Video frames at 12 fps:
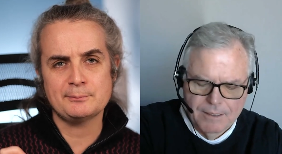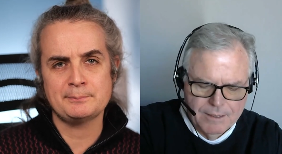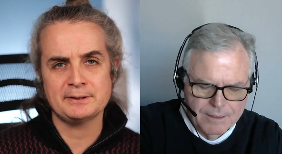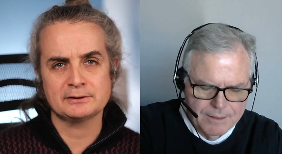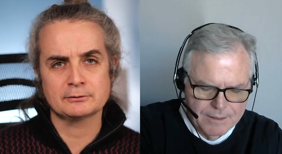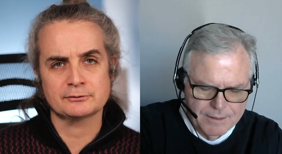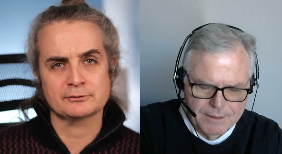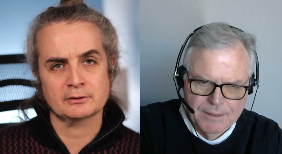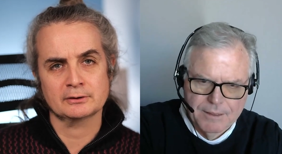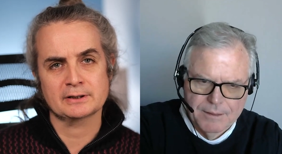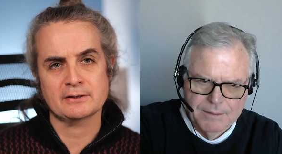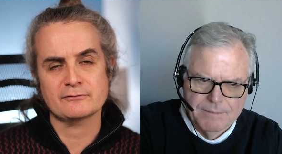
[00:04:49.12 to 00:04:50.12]
Speaker 1: pick the
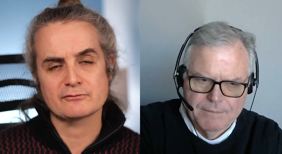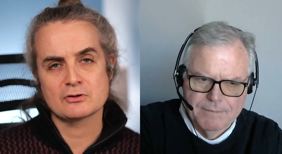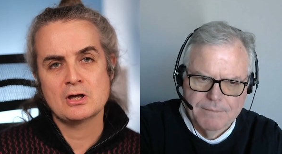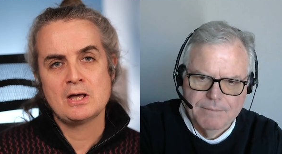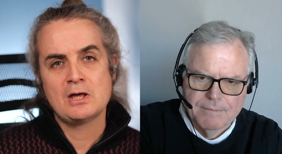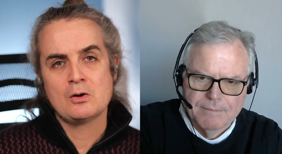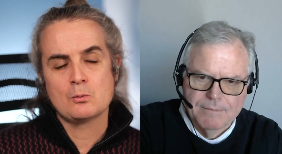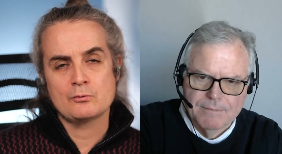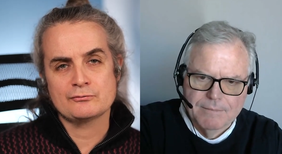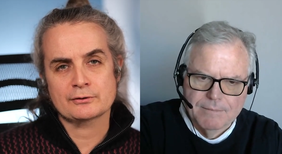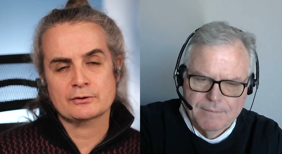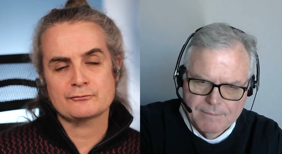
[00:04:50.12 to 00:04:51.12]
targets with
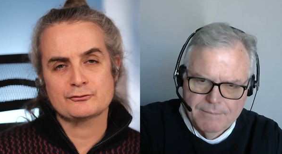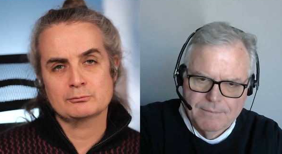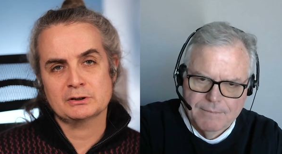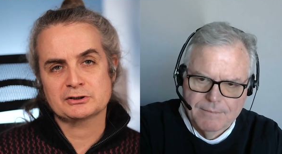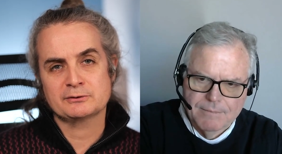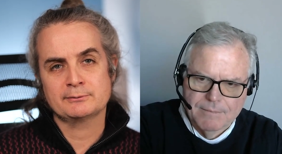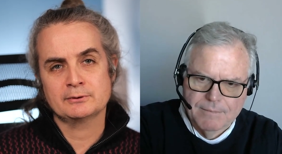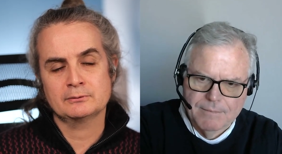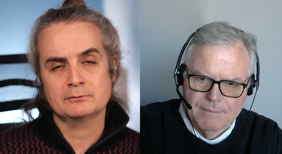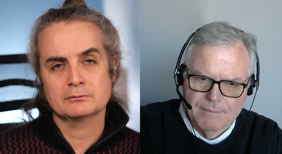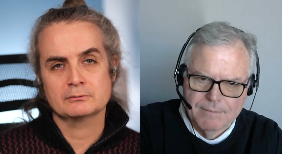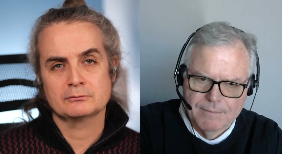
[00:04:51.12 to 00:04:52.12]
the custom
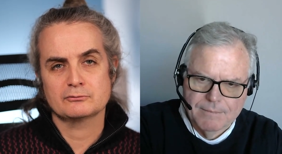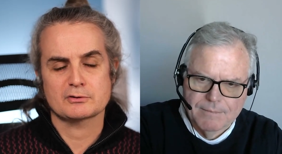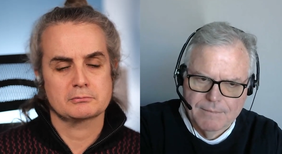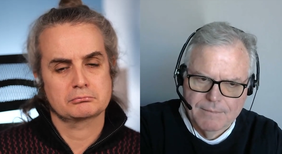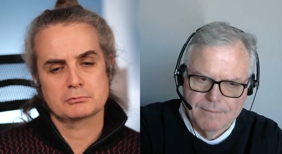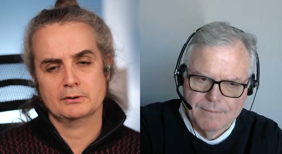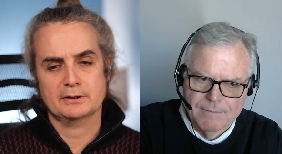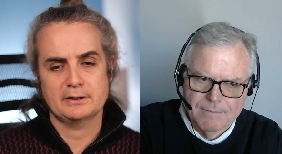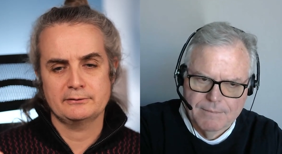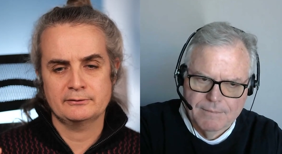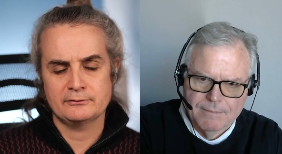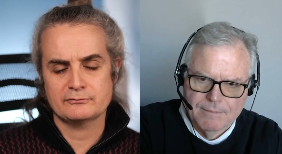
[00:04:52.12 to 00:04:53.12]
attribute. So okay,
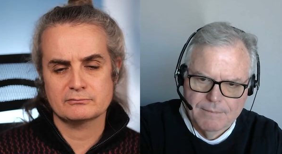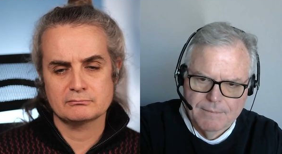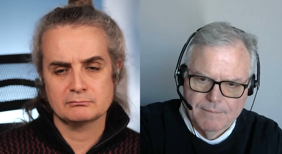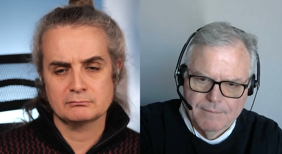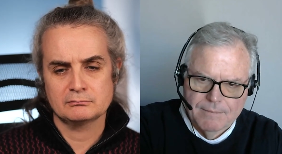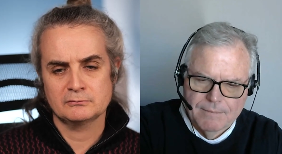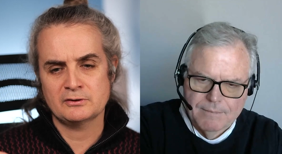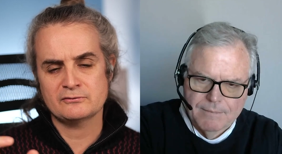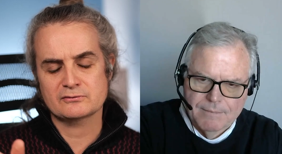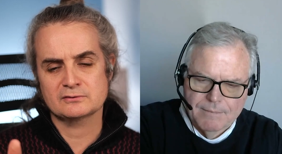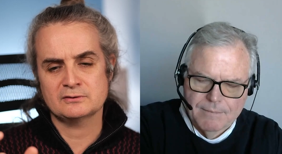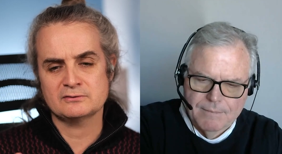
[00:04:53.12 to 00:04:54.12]
this this
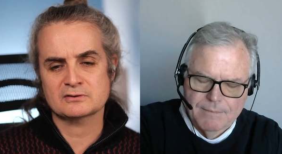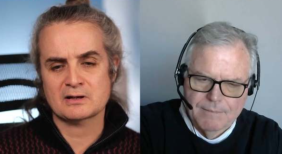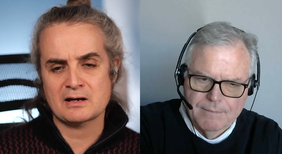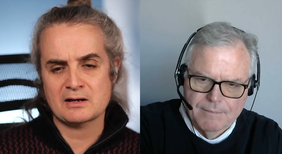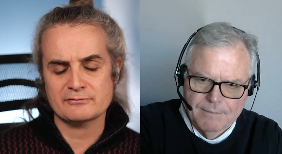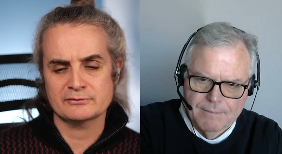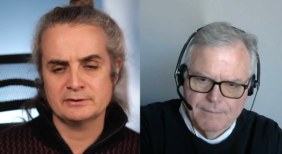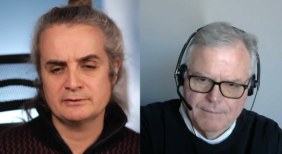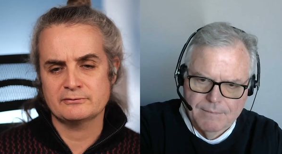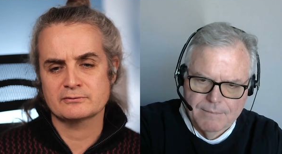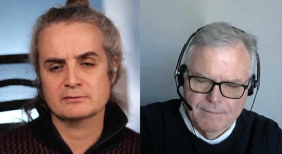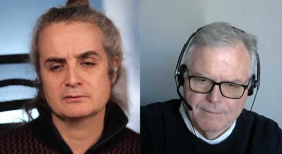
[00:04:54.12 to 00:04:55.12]
this class
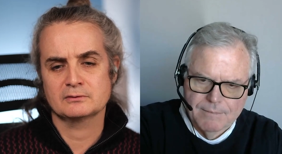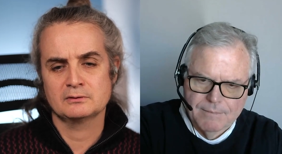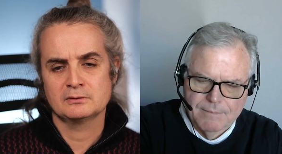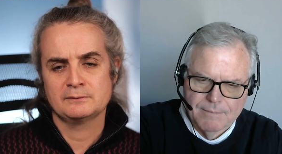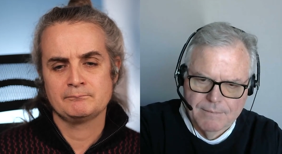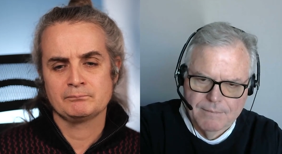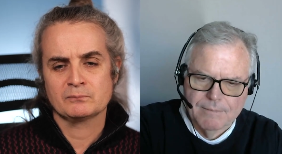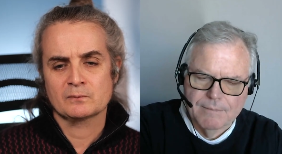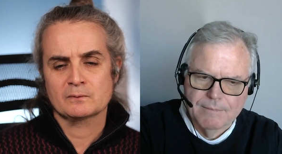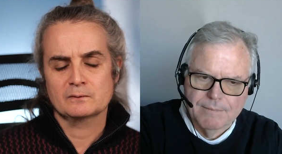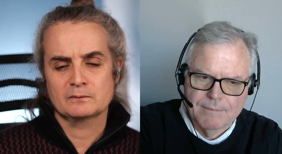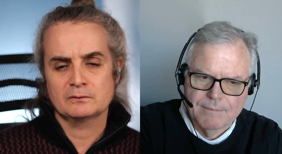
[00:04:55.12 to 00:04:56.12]
needs
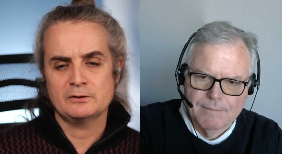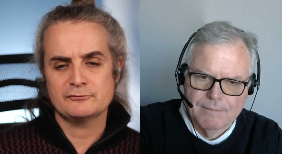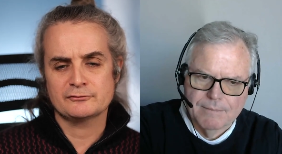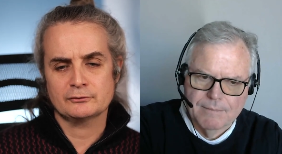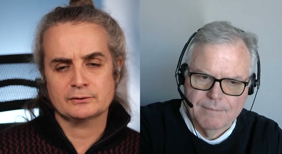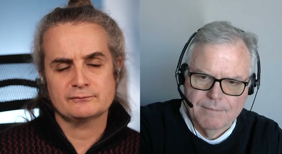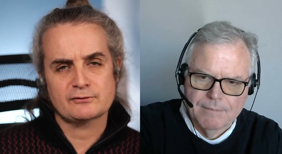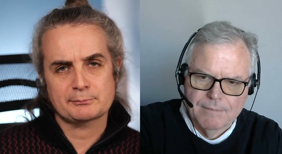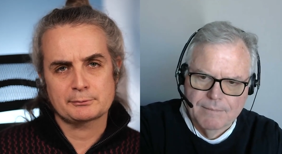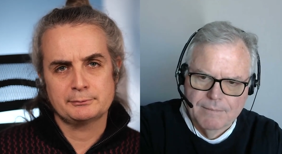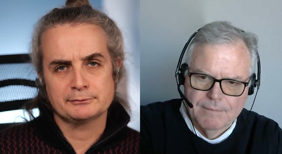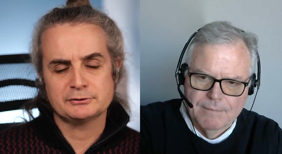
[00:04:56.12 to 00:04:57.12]
needs a notify
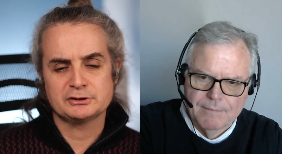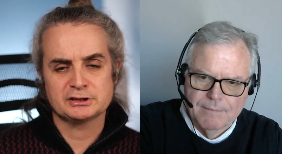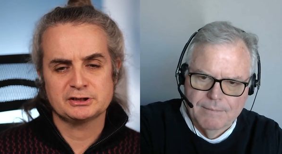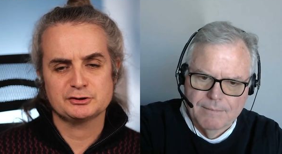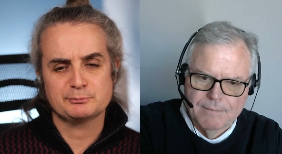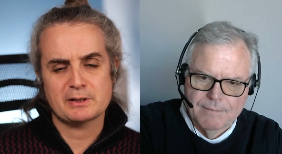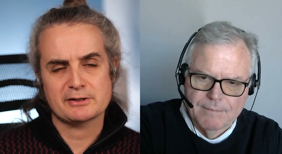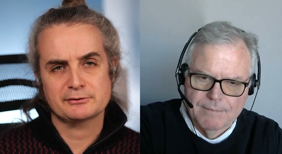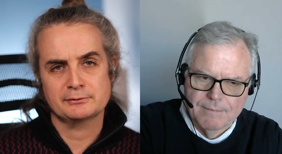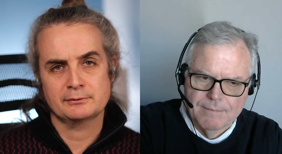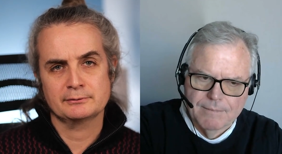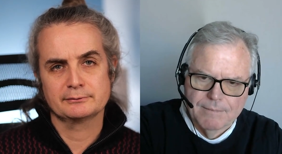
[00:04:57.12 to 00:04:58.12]
to change
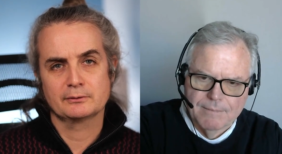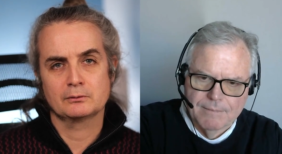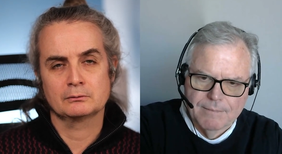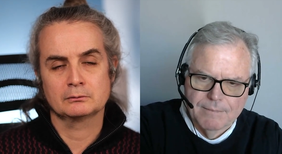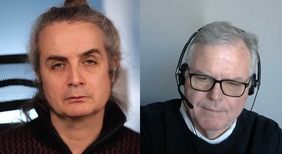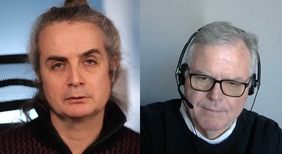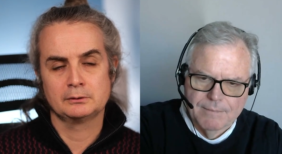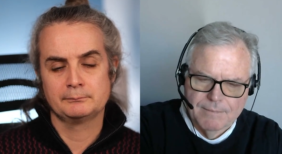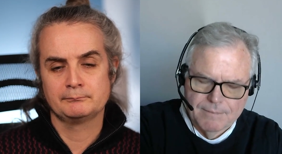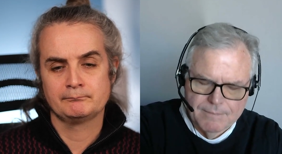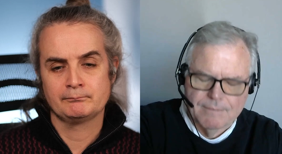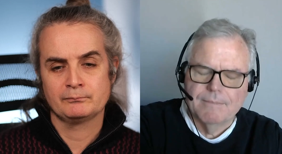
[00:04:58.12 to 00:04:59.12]
pattern or
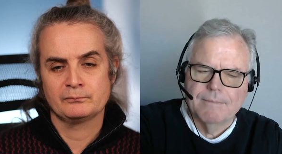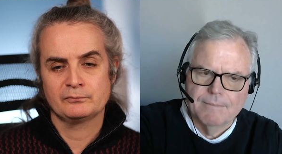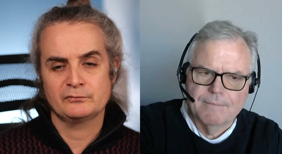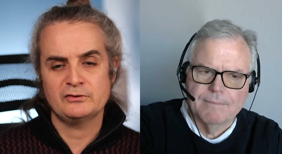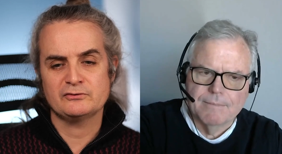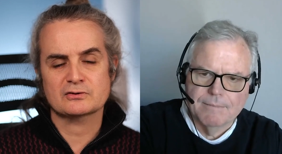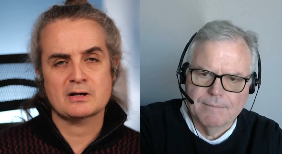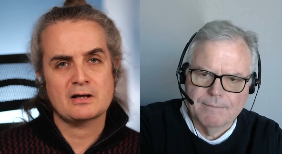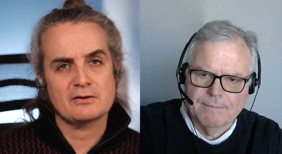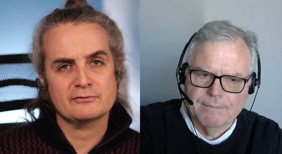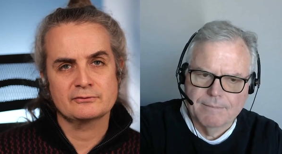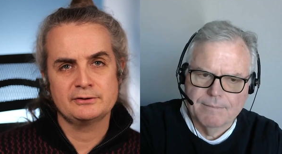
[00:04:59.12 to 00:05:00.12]
mm. this
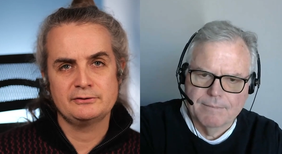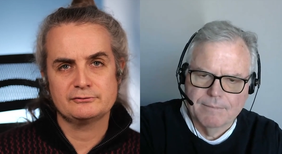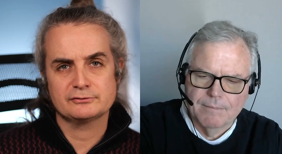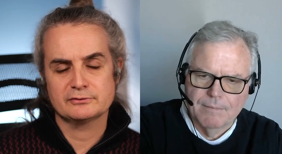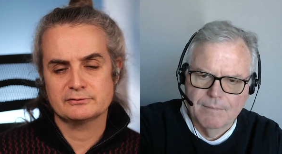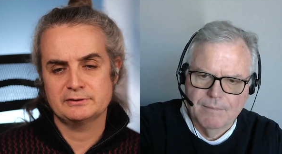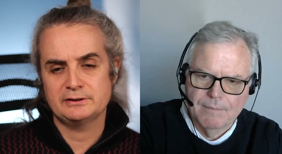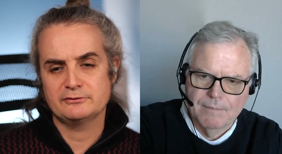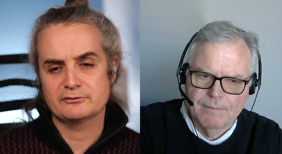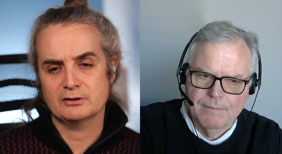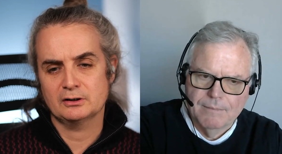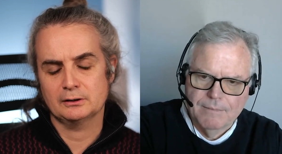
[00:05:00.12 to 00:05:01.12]
class needs needs
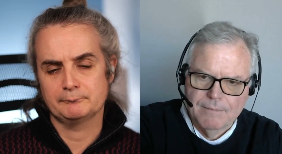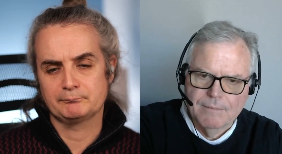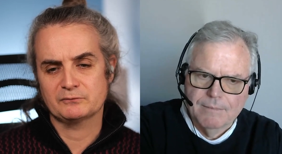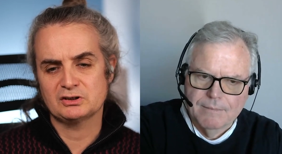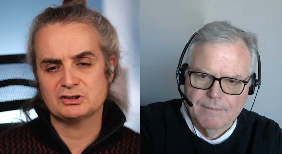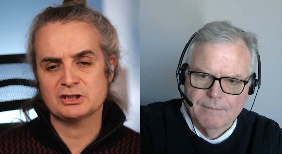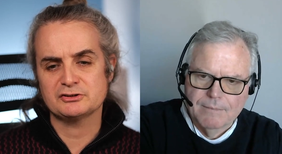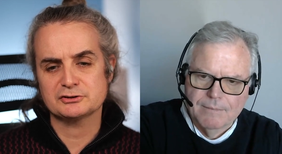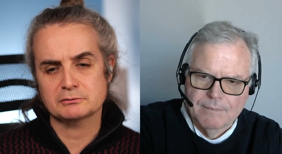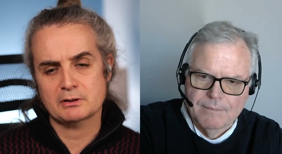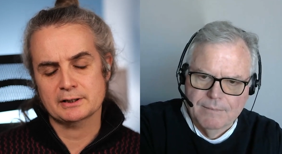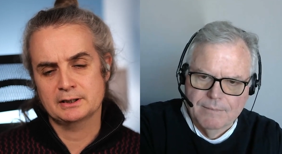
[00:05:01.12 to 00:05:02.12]
a uh, change
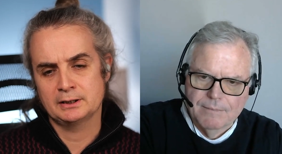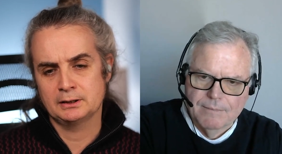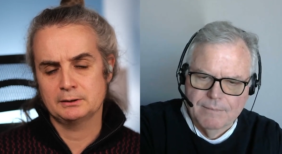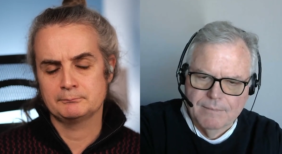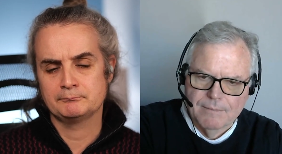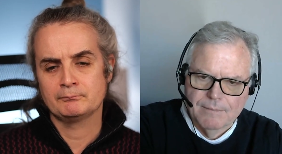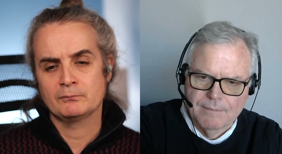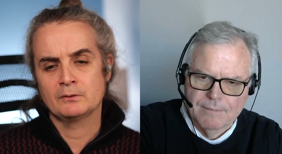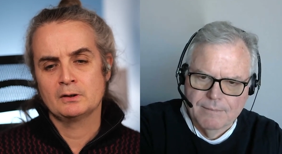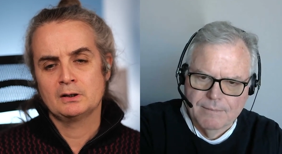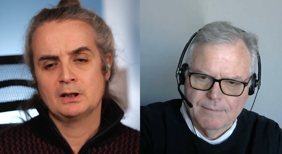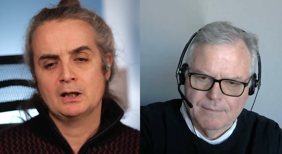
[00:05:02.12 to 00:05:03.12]
tracking
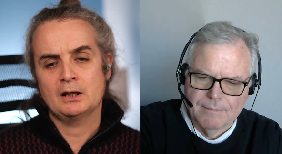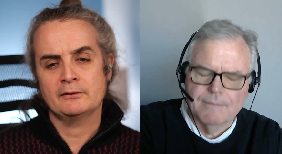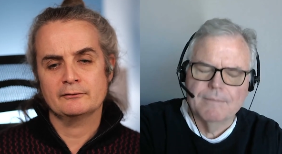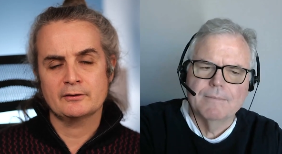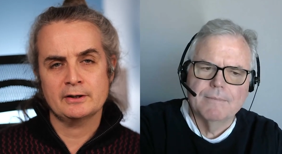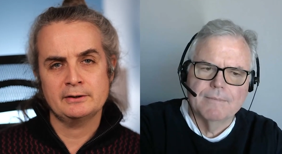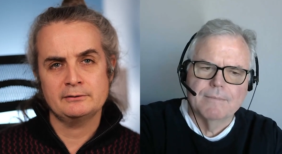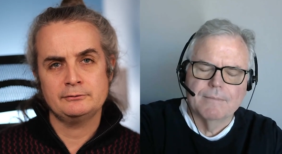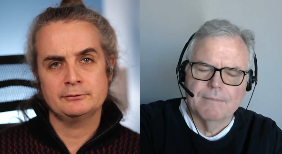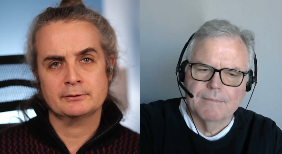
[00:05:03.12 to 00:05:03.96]
and mm. then you